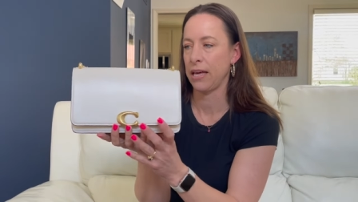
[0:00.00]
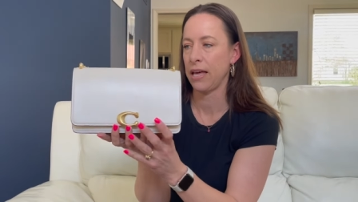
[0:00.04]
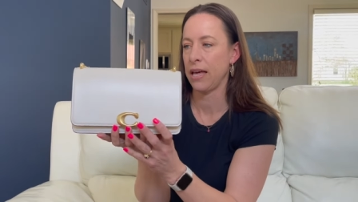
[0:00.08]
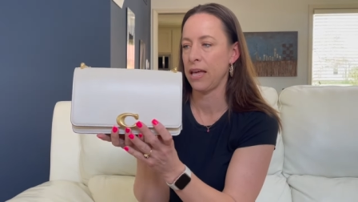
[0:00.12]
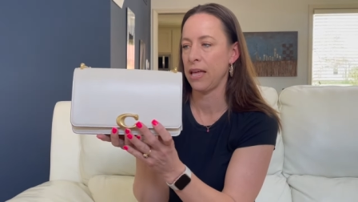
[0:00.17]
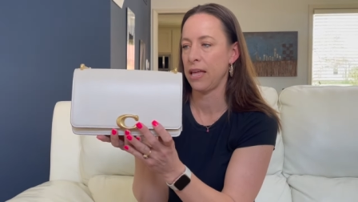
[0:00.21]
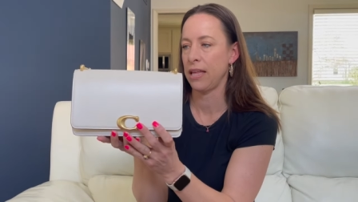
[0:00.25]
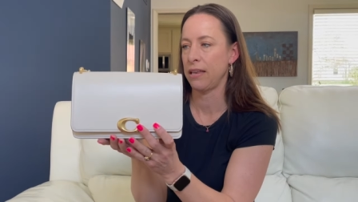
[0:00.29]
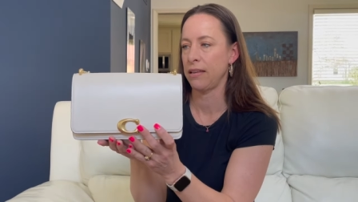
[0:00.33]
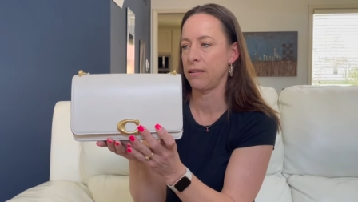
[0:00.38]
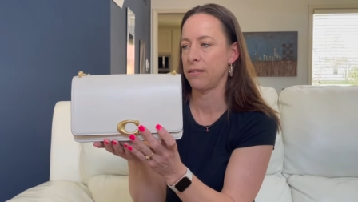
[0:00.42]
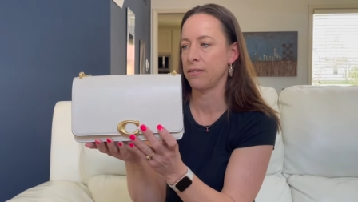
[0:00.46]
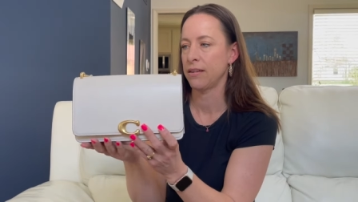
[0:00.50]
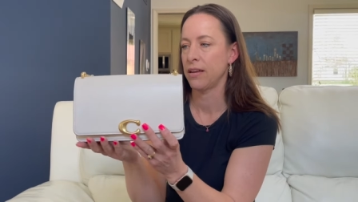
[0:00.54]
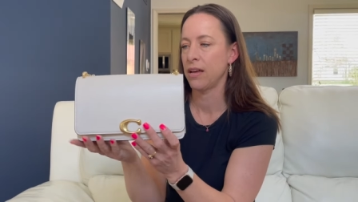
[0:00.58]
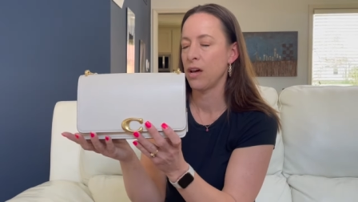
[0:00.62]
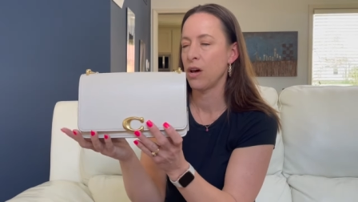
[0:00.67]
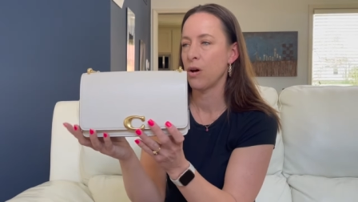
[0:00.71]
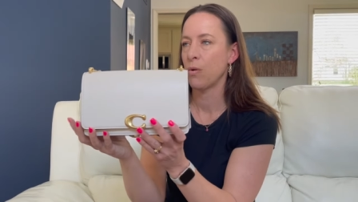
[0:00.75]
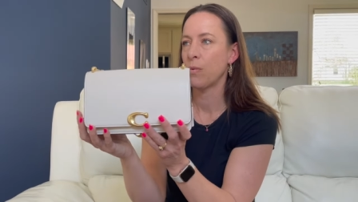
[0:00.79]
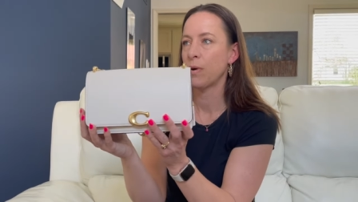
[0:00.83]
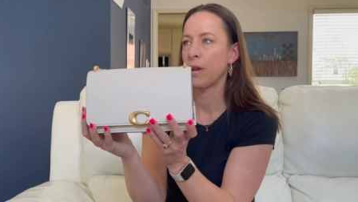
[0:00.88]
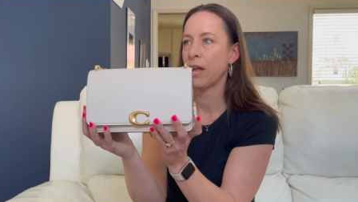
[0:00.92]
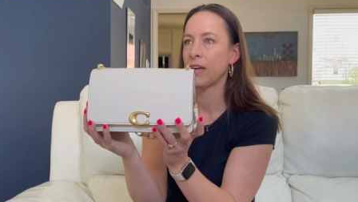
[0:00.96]
And
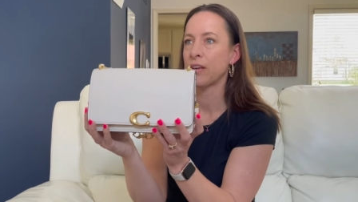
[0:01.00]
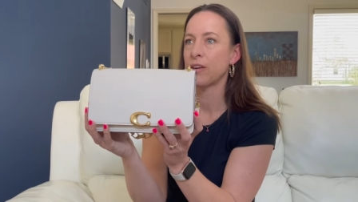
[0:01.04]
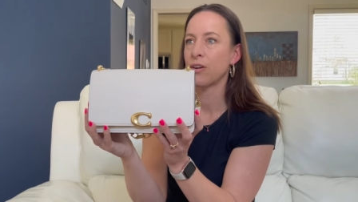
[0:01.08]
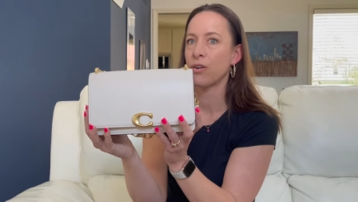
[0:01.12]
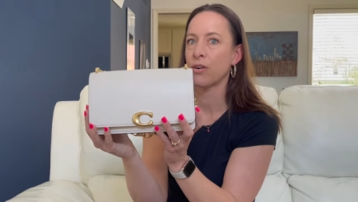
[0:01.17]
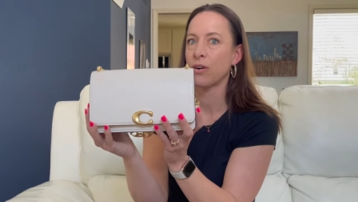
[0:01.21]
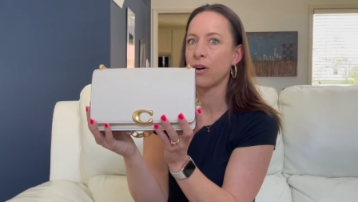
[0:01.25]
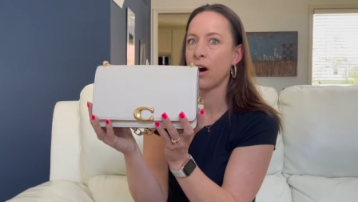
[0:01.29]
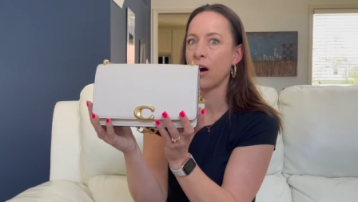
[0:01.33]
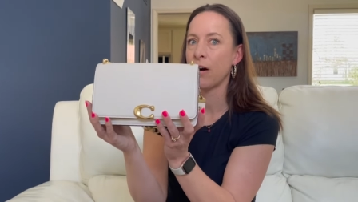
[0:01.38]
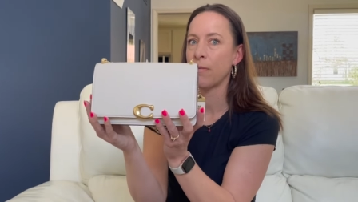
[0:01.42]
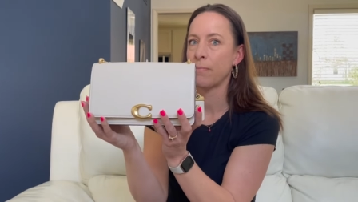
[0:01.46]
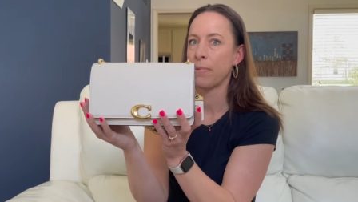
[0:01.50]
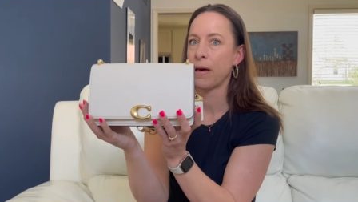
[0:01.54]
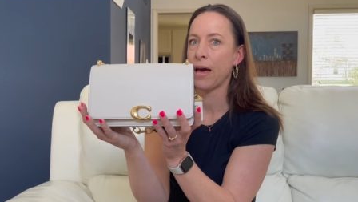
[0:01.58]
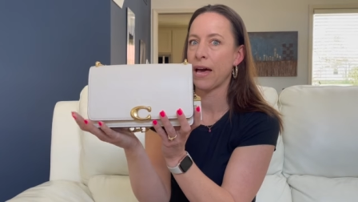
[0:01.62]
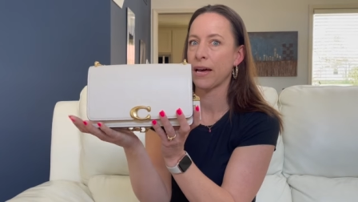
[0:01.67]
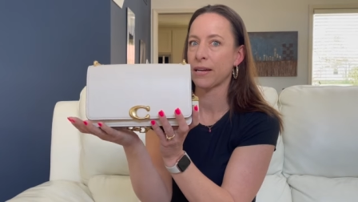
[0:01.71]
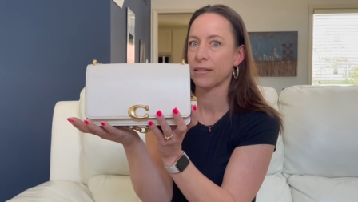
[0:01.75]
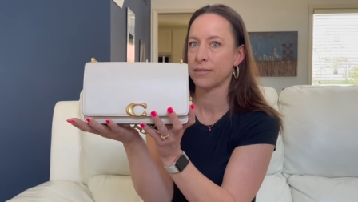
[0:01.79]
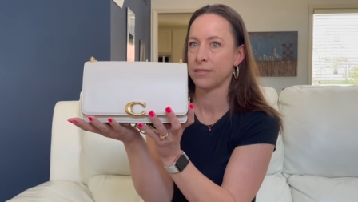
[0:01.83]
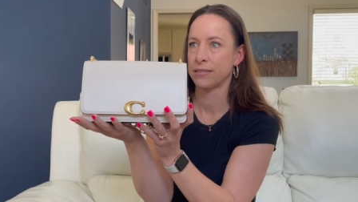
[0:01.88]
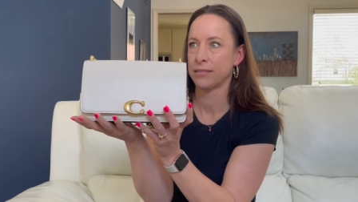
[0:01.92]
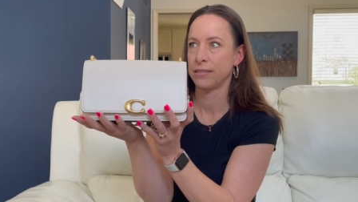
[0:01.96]
when I go
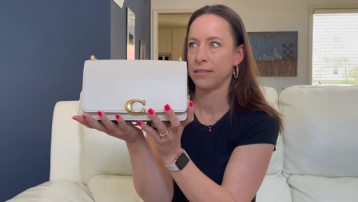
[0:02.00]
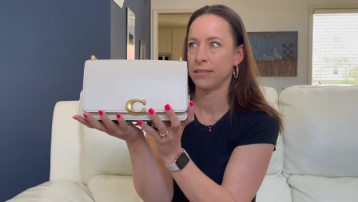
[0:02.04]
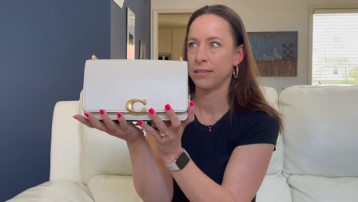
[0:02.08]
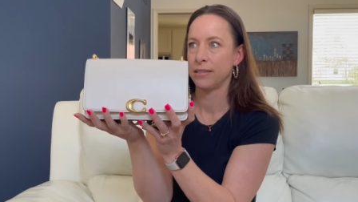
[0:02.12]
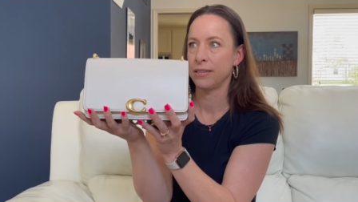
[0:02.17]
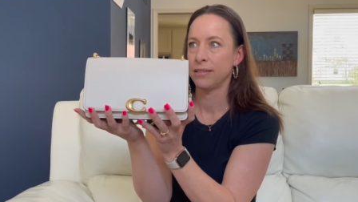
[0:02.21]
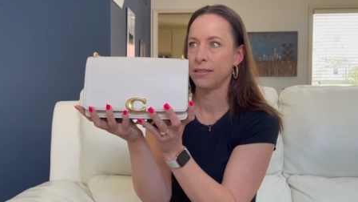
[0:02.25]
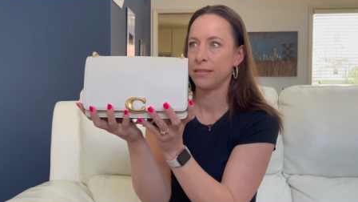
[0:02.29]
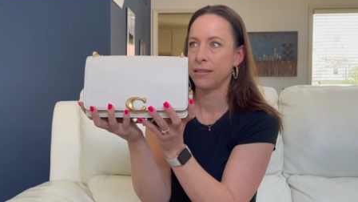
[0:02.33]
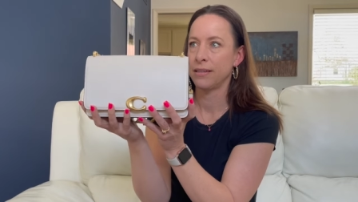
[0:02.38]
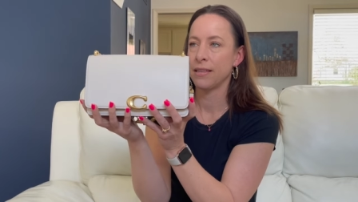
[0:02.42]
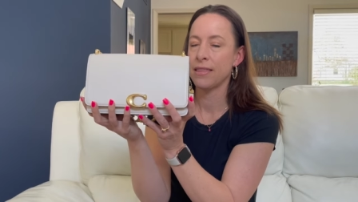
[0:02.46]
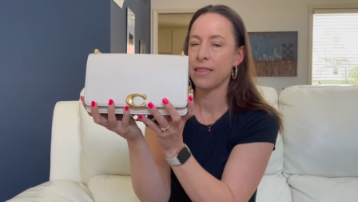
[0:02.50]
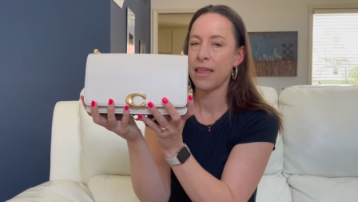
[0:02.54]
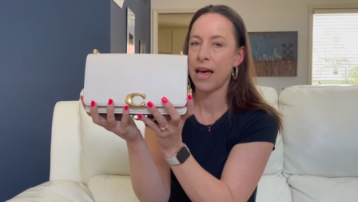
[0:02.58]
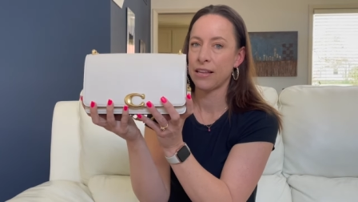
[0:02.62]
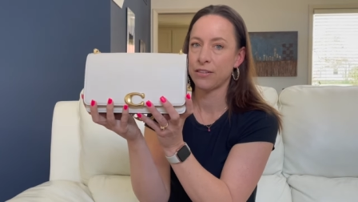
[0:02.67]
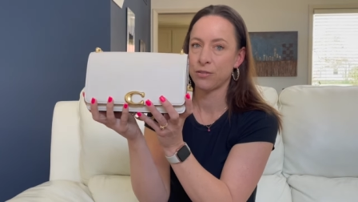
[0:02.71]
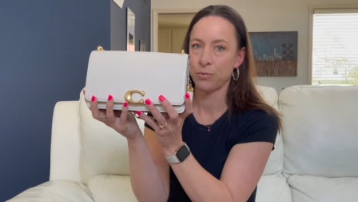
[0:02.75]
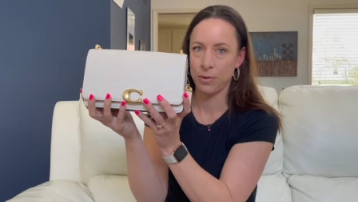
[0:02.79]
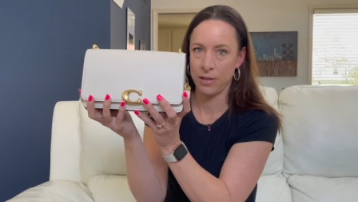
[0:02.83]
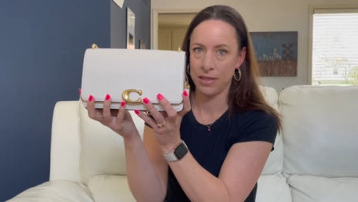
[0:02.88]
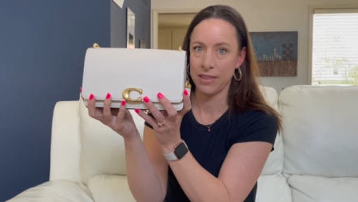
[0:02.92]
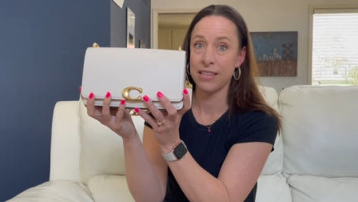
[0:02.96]
compact,
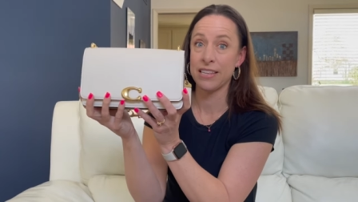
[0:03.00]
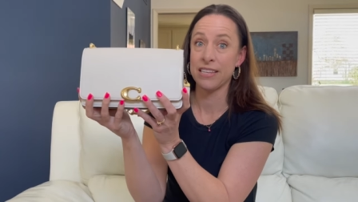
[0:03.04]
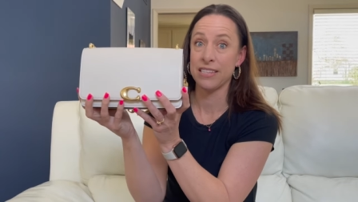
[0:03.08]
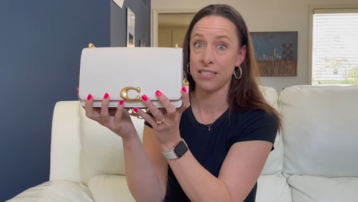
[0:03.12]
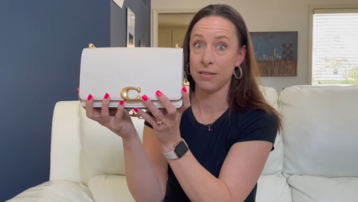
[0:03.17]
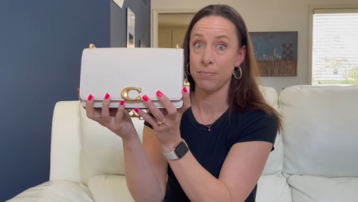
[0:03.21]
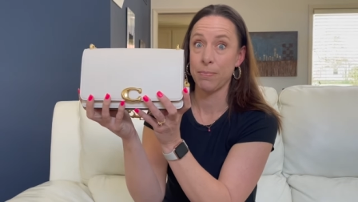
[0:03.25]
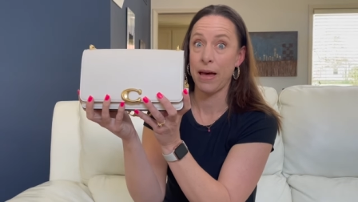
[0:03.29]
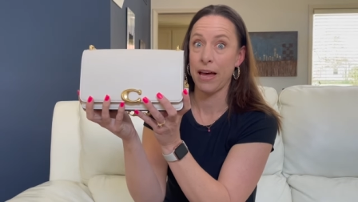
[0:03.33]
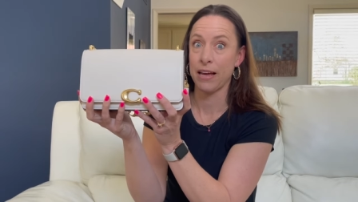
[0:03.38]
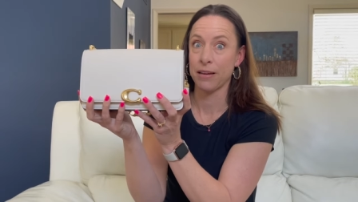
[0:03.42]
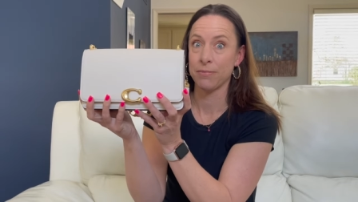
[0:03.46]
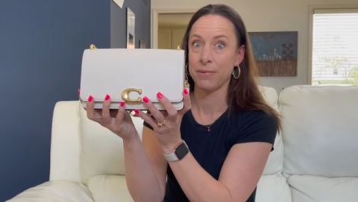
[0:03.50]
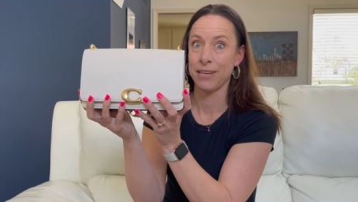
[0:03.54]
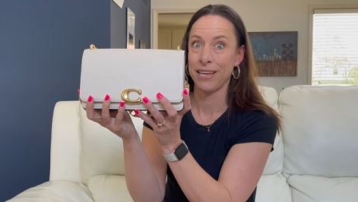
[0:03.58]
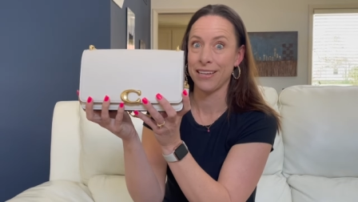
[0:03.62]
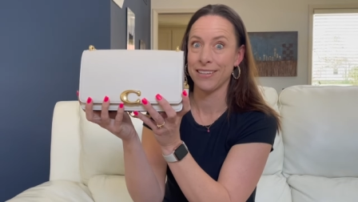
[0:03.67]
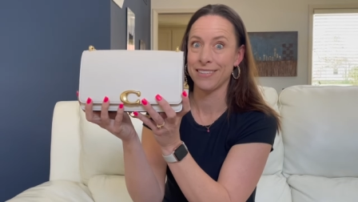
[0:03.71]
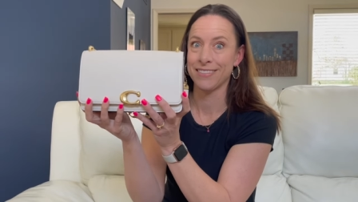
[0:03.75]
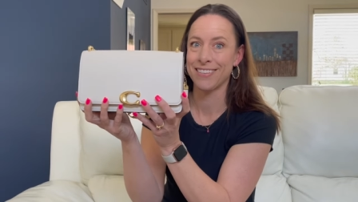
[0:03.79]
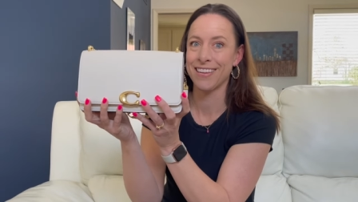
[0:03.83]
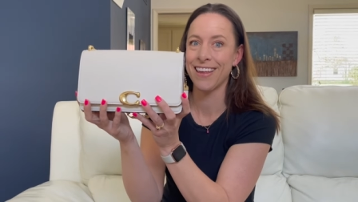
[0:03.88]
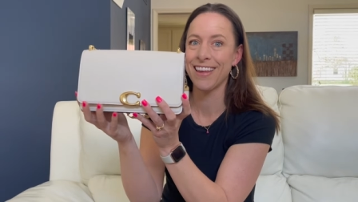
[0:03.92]
that's what this bag means.